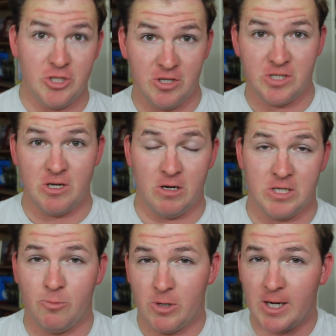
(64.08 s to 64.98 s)
each of the
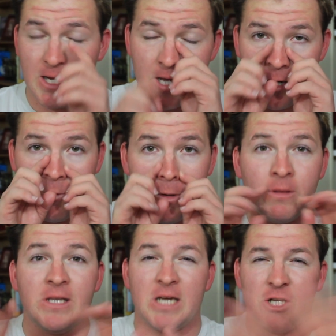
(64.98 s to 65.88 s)
songs. So we're gonna kind of
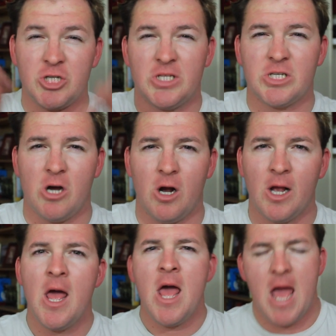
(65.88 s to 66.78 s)
quickly touch each song